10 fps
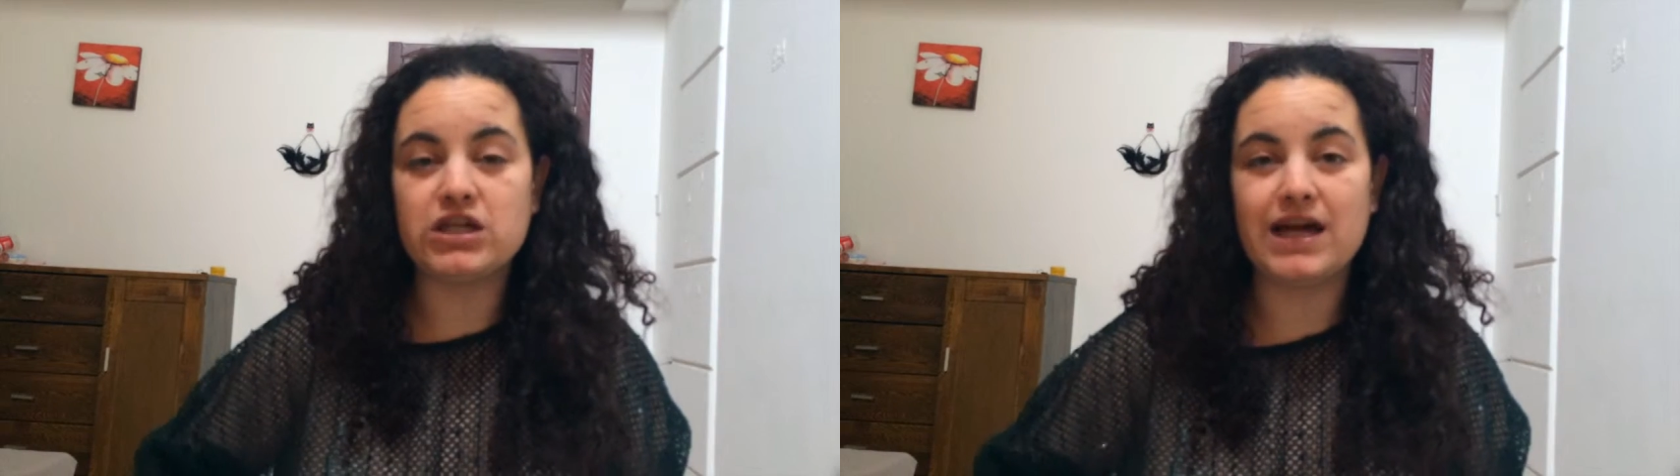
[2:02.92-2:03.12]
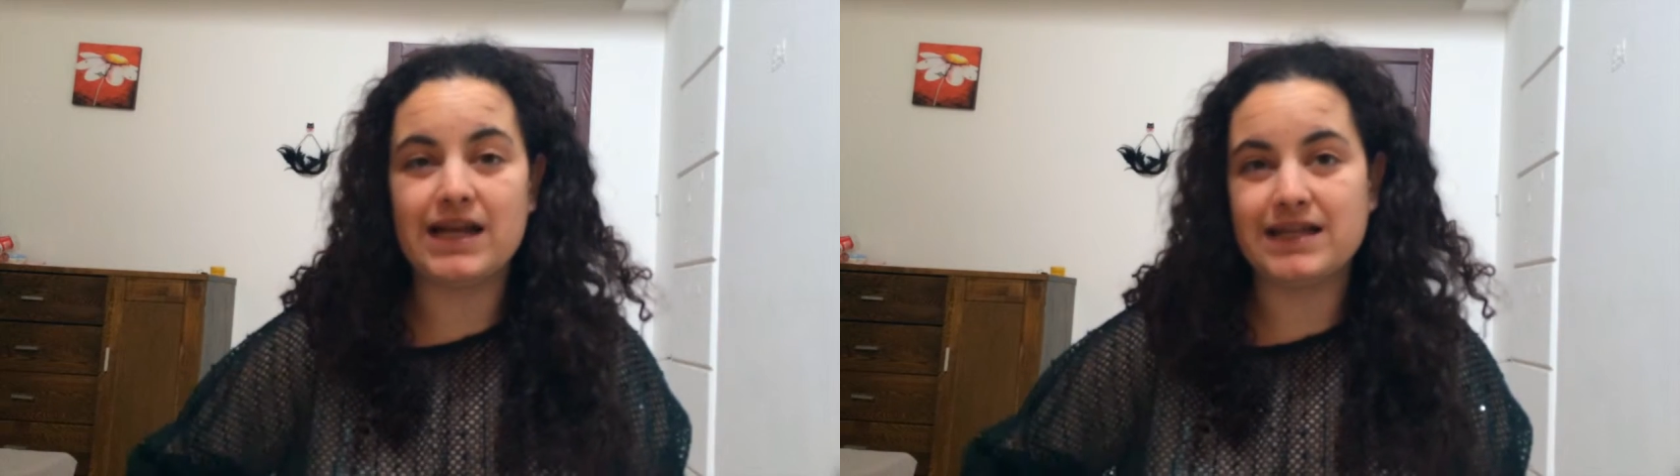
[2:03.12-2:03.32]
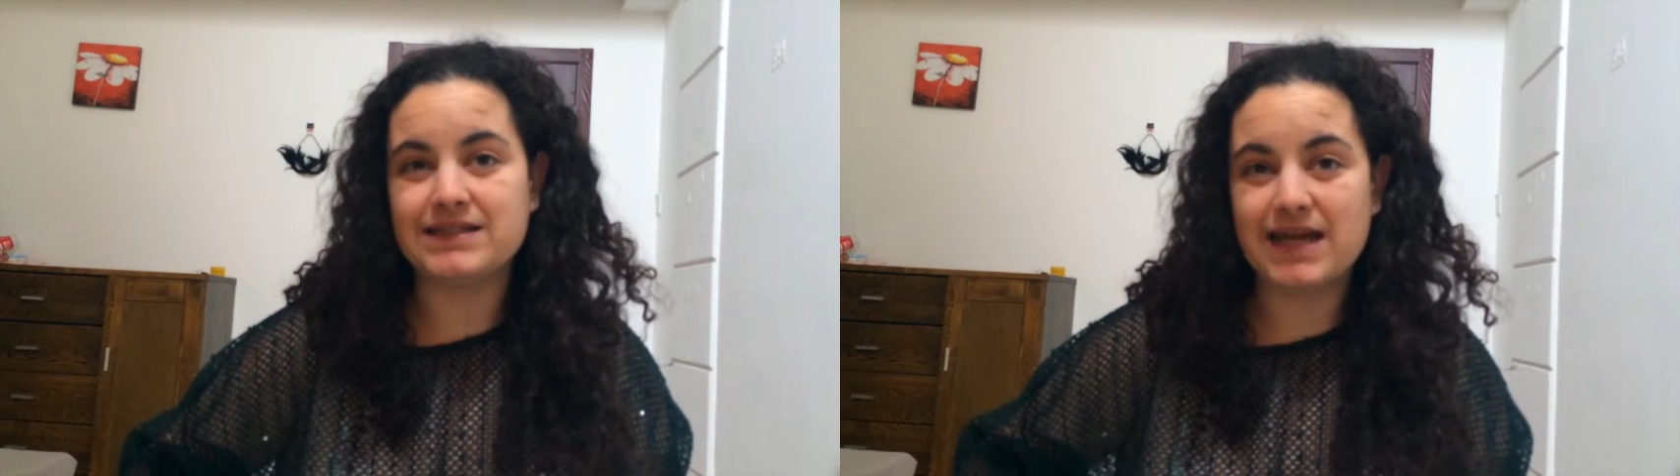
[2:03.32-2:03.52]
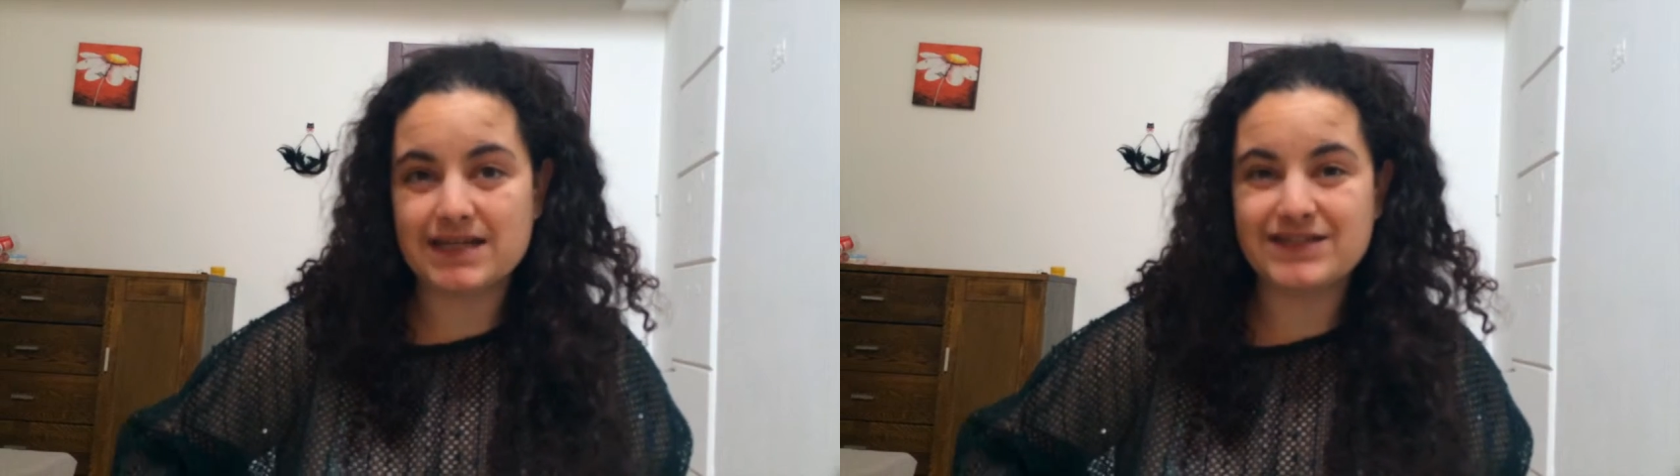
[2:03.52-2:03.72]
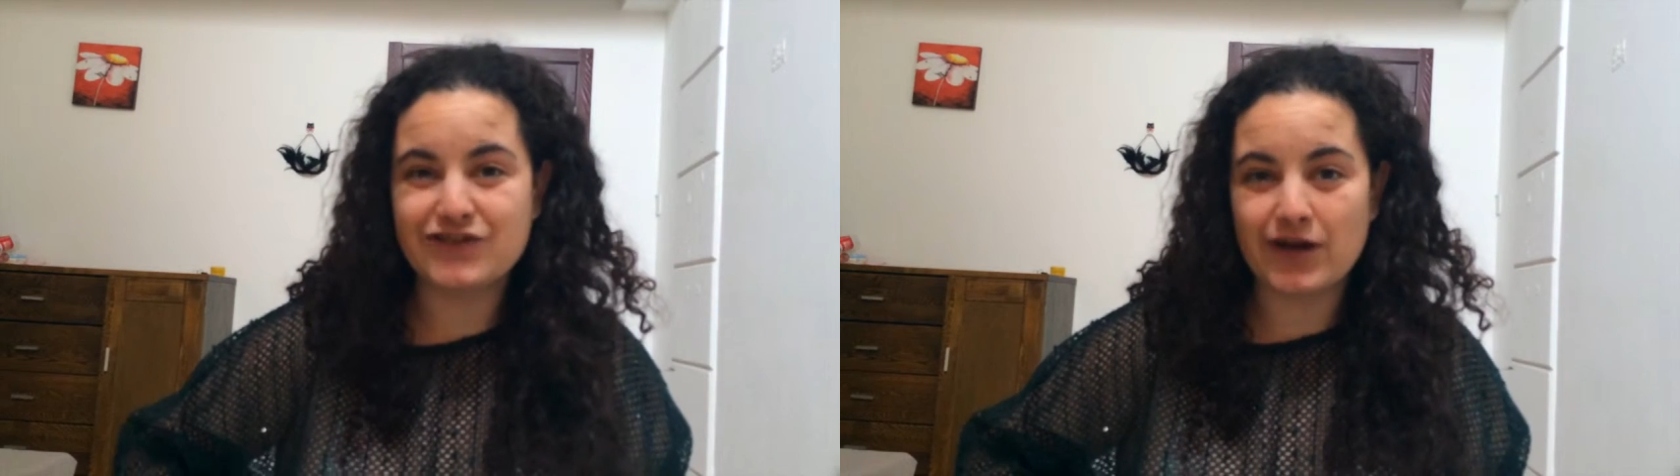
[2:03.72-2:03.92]
Chinese
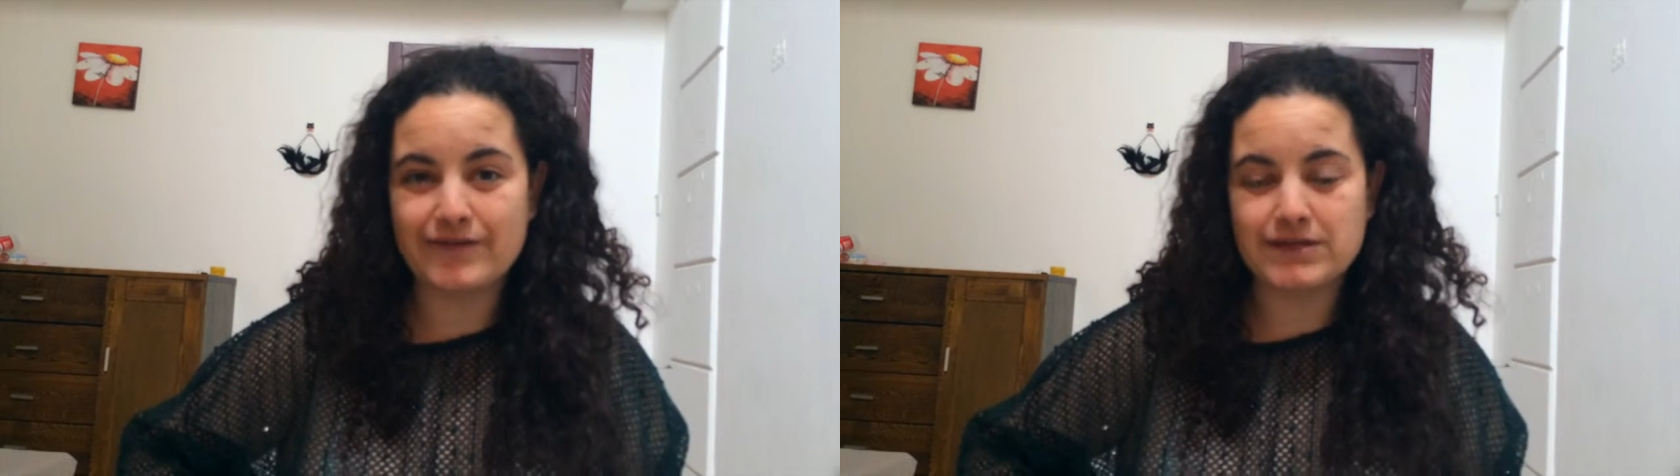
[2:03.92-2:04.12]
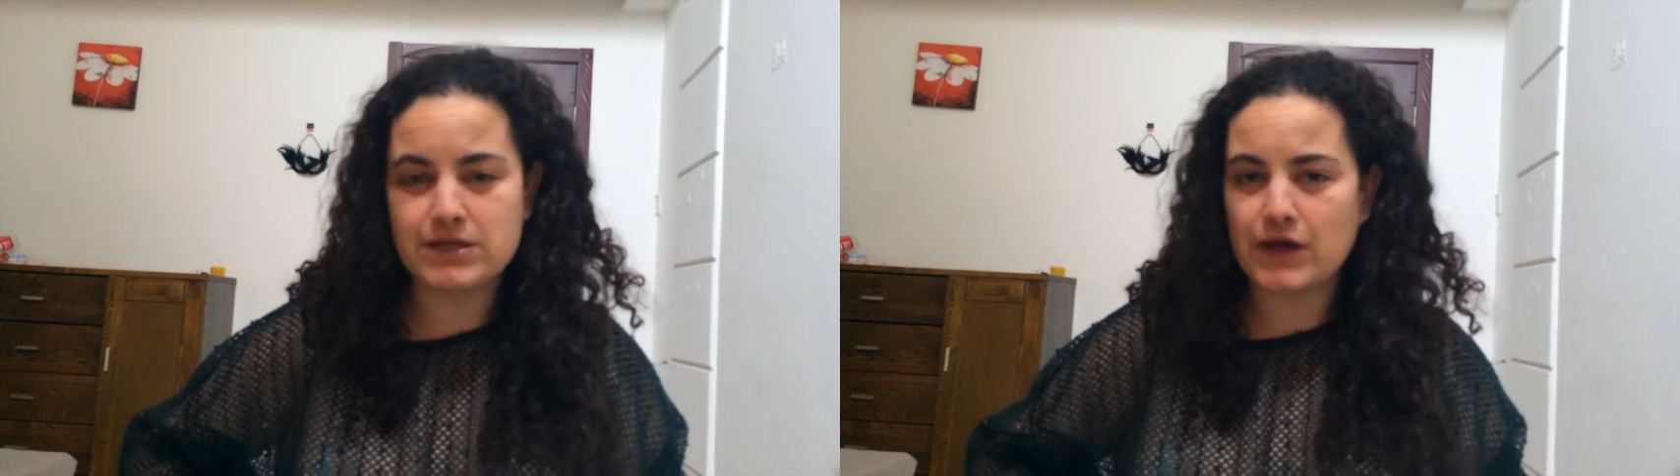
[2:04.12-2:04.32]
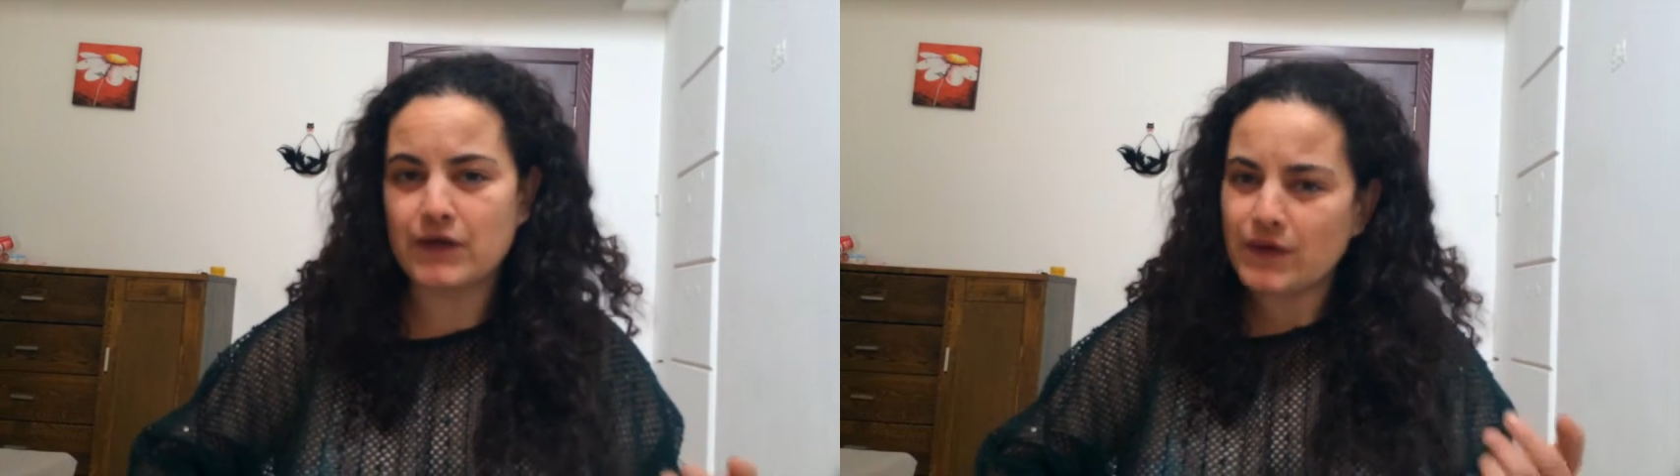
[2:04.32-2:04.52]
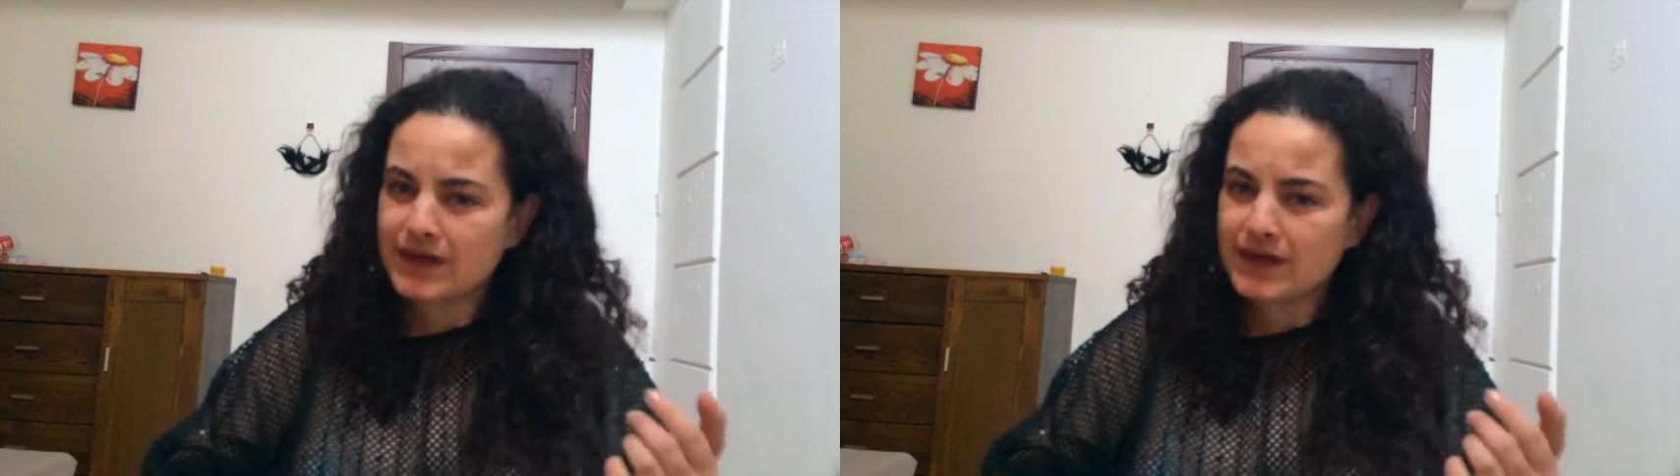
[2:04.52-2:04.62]
taxi drivers know